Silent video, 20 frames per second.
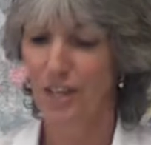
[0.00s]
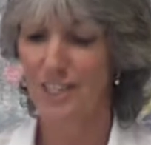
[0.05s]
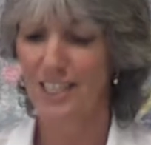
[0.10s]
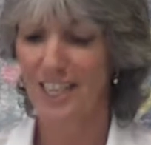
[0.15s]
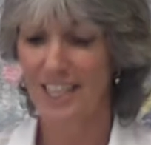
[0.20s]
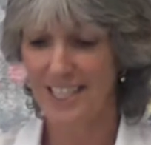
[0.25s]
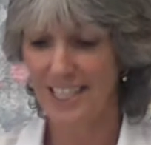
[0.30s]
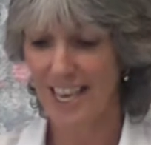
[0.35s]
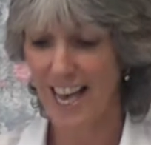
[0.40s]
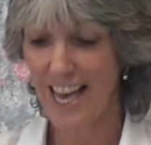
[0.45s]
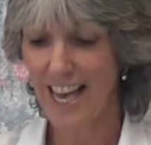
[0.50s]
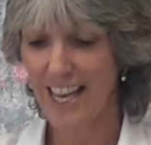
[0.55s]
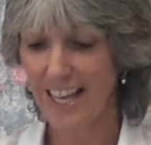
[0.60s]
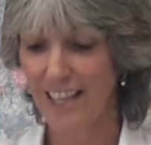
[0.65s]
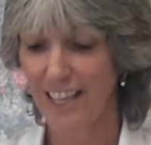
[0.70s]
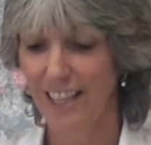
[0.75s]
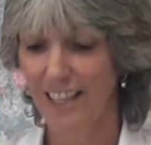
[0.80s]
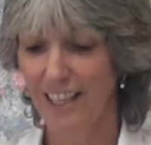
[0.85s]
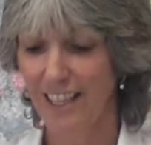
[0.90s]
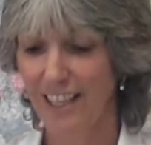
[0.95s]
zigzag,
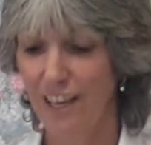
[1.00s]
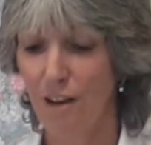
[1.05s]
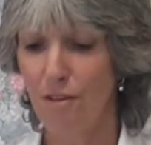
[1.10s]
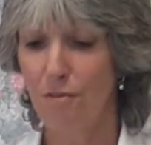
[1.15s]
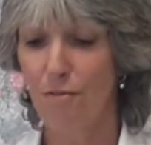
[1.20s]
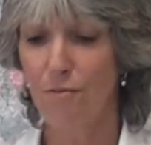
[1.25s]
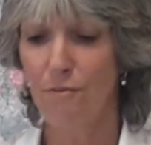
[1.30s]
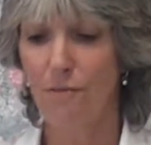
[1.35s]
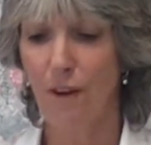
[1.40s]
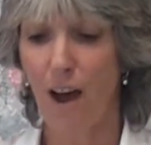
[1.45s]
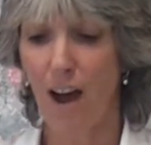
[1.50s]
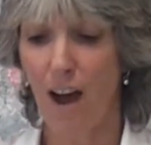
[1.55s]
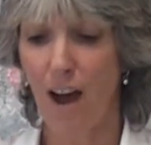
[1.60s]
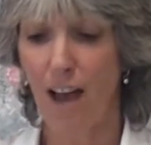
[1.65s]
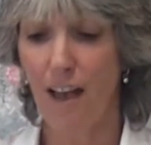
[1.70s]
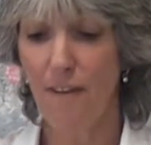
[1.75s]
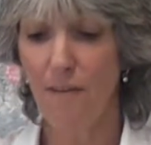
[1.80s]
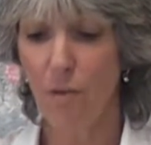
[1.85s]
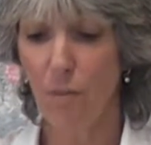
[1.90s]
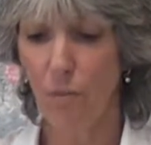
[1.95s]

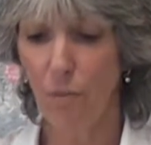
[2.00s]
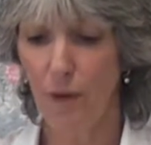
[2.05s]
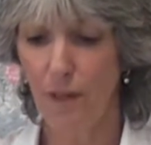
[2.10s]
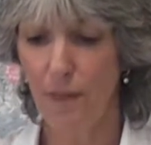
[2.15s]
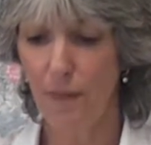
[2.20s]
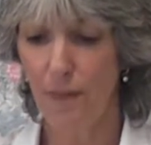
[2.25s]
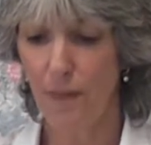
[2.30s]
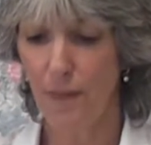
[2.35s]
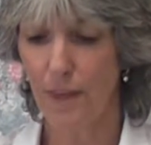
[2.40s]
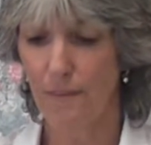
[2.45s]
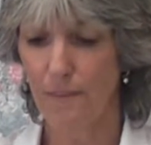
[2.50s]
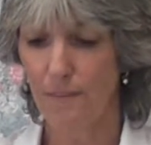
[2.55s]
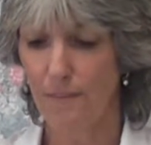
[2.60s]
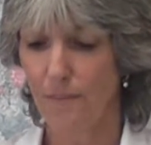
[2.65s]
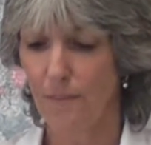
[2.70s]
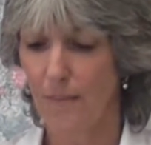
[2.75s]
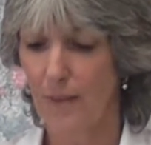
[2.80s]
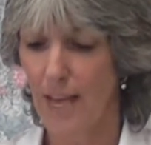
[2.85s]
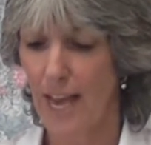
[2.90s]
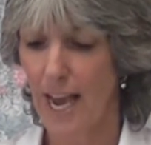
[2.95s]
5 width,
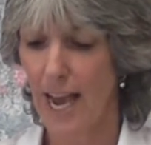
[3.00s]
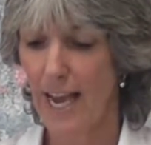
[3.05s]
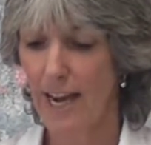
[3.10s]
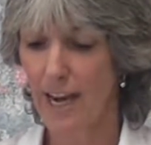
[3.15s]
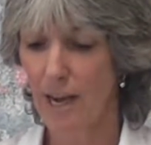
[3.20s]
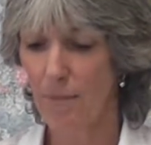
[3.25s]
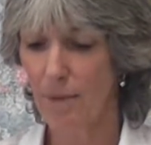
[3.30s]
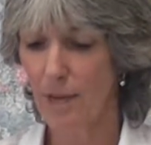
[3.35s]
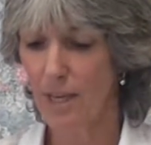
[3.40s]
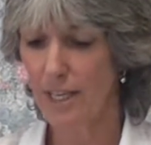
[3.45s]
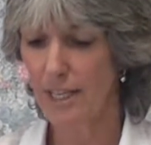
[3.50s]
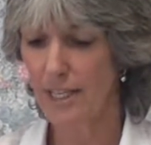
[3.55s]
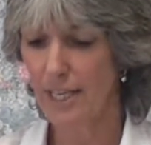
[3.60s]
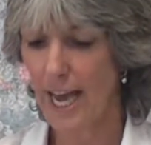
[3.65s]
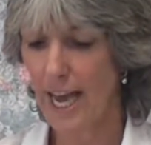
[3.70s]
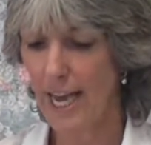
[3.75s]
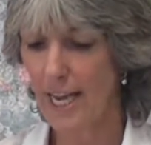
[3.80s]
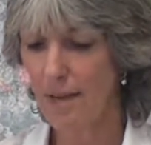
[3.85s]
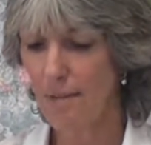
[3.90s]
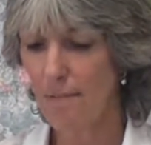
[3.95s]
and I'm going to
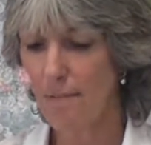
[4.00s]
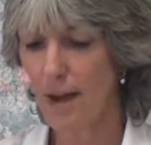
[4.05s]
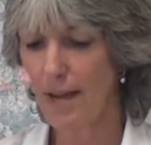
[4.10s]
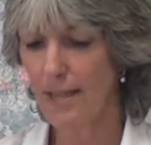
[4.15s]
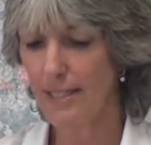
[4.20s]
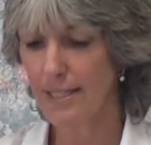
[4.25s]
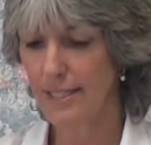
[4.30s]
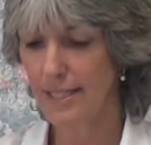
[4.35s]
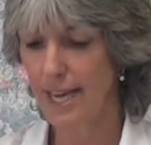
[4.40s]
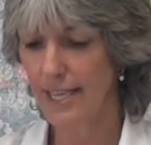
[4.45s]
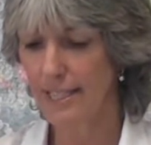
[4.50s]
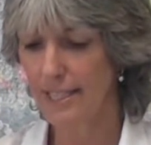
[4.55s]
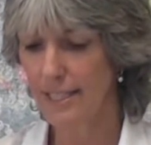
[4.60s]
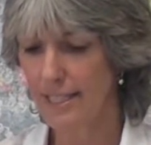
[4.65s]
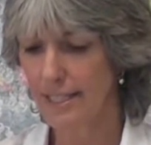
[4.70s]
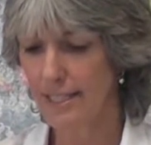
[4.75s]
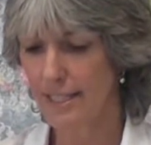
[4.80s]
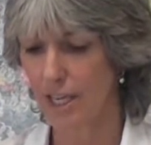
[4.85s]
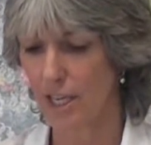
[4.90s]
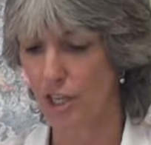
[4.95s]
take my satin
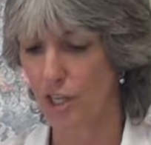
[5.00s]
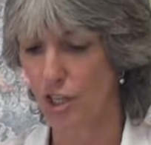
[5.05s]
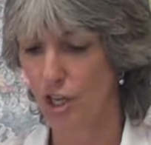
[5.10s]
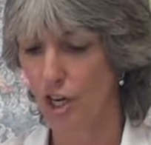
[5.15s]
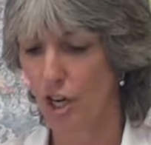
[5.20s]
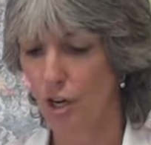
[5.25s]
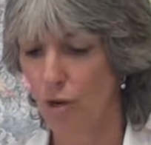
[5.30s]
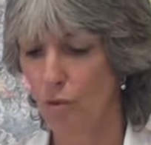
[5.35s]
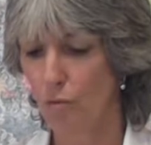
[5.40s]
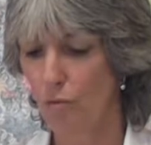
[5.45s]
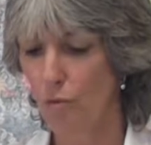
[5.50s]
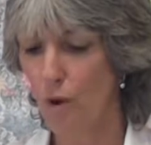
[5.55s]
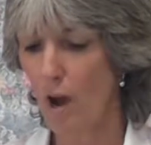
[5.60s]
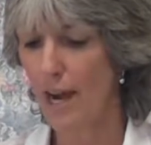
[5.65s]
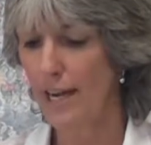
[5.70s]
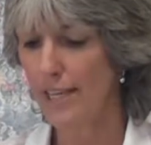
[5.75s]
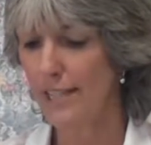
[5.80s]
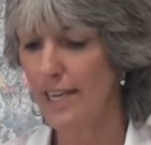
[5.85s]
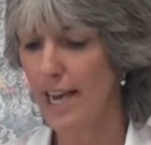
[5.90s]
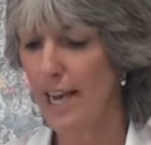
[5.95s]
stitch
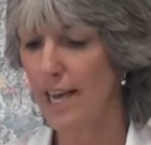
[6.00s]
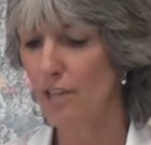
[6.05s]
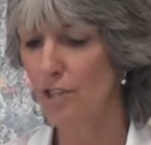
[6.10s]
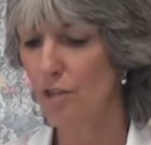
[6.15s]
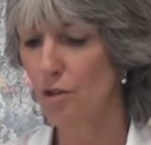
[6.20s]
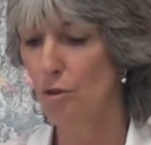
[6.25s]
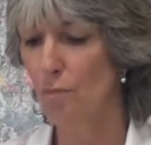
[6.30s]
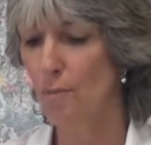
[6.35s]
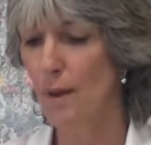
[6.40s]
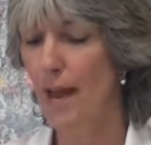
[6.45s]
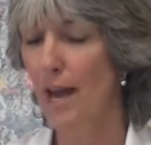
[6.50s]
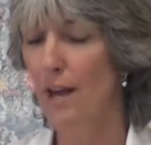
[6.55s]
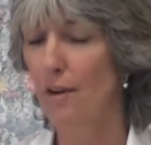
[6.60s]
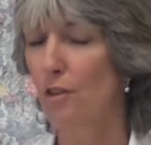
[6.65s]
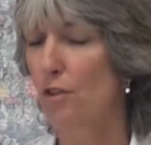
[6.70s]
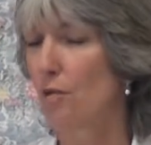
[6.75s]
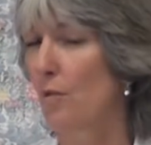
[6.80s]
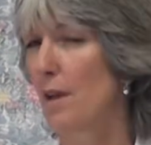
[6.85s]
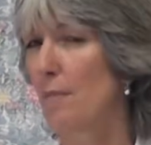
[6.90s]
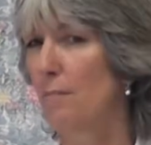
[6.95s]
right down to
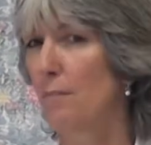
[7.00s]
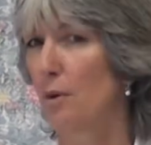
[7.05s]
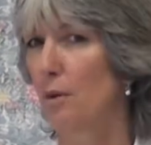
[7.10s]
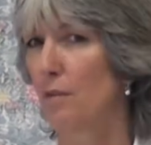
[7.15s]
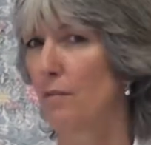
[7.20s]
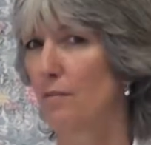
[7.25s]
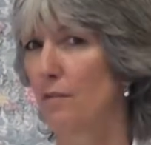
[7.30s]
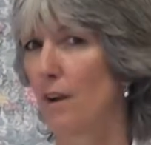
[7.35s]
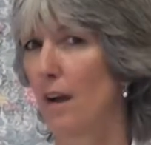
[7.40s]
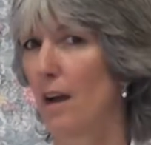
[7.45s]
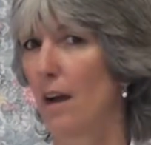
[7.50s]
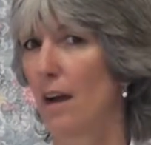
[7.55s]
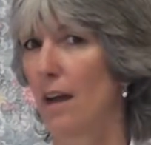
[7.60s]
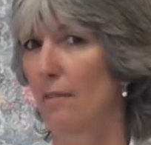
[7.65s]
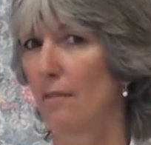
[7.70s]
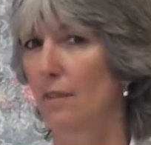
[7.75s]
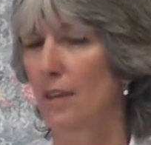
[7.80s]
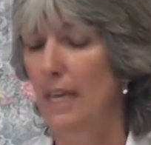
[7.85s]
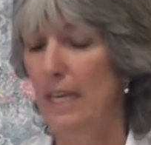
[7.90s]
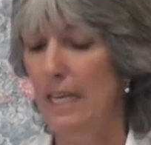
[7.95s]
about
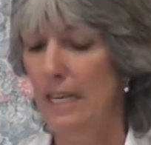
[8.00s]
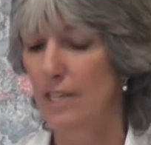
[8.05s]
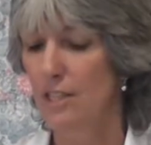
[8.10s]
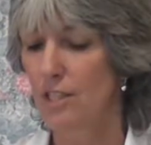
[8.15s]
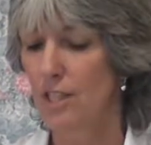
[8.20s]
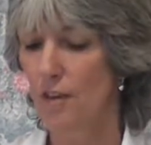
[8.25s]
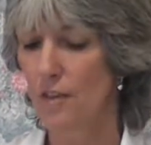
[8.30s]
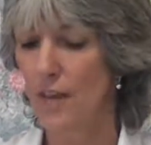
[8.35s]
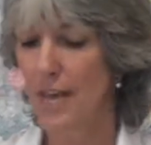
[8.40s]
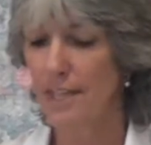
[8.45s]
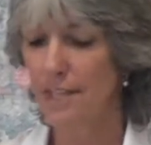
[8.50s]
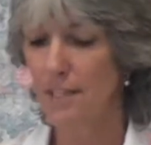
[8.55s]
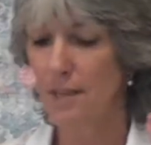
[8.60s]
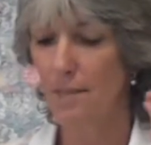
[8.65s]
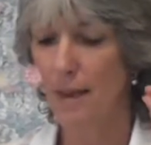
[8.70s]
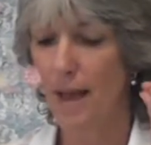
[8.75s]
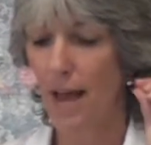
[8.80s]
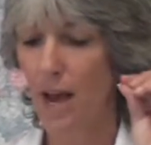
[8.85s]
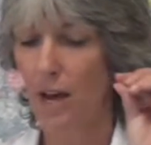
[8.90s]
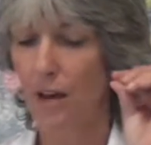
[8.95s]
3.5. So that's
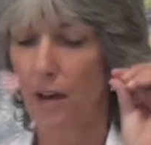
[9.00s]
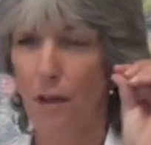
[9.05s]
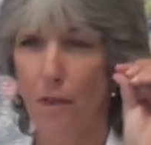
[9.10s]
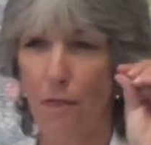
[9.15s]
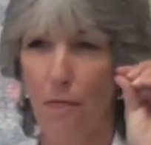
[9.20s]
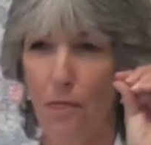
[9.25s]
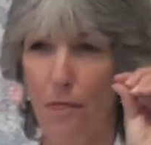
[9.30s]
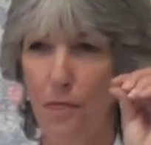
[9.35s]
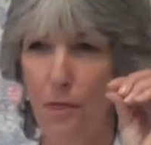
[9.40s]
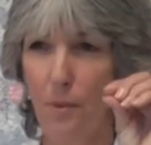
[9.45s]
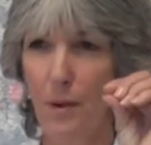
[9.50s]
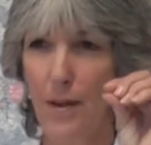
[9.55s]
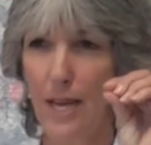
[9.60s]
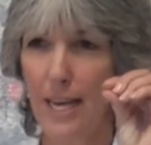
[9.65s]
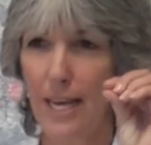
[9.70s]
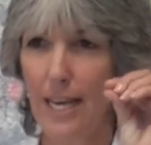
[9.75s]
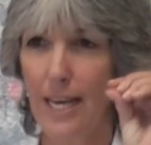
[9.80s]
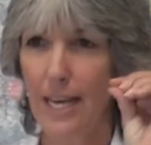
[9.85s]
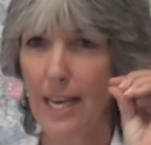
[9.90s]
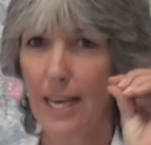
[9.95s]
about
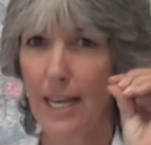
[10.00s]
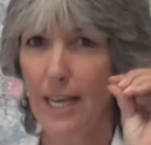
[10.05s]
3